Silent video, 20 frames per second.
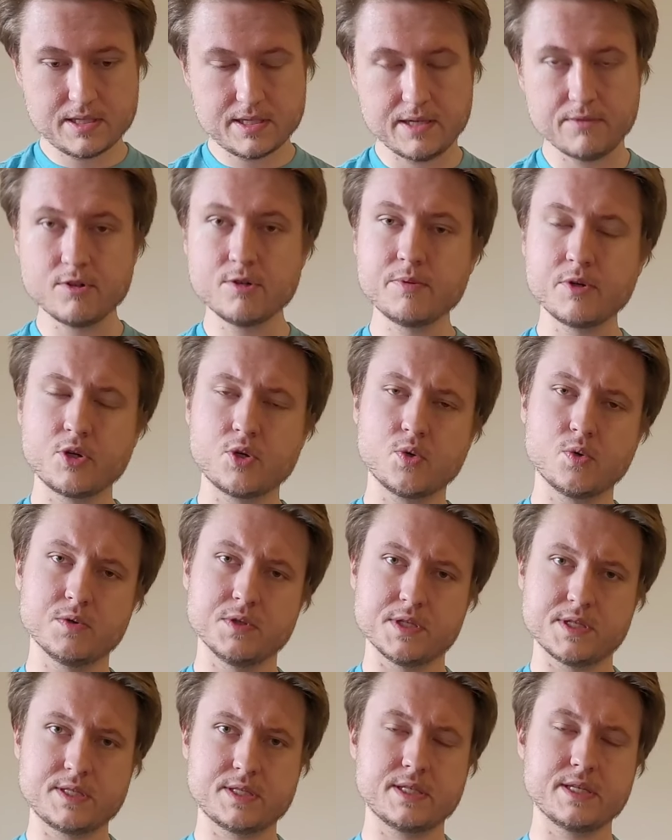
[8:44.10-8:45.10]
It would have been
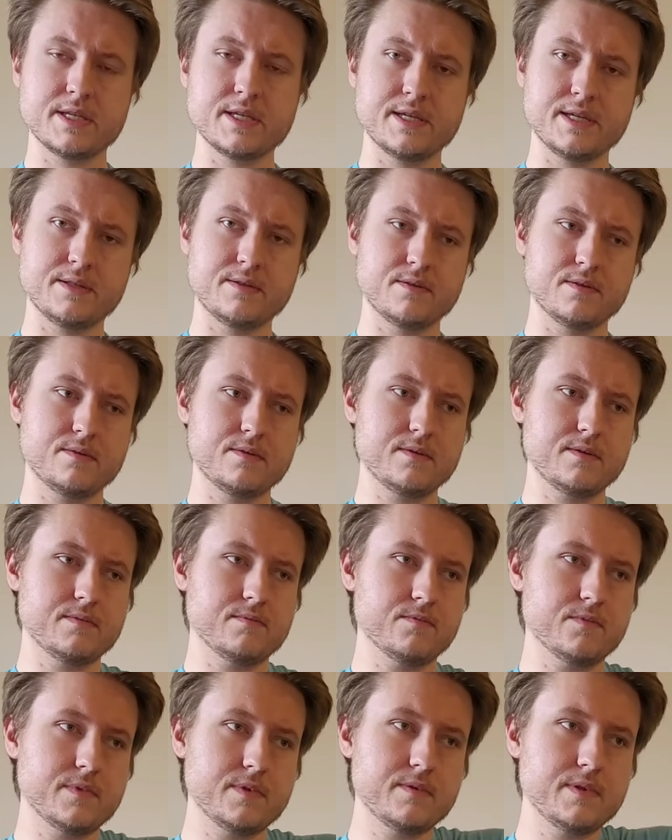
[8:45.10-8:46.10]
cool to see,
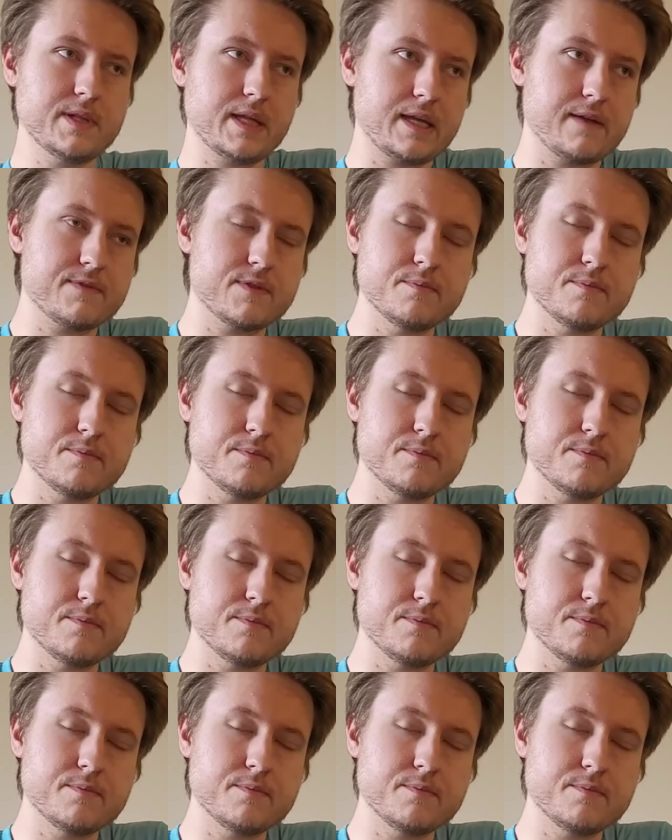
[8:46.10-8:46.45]
like,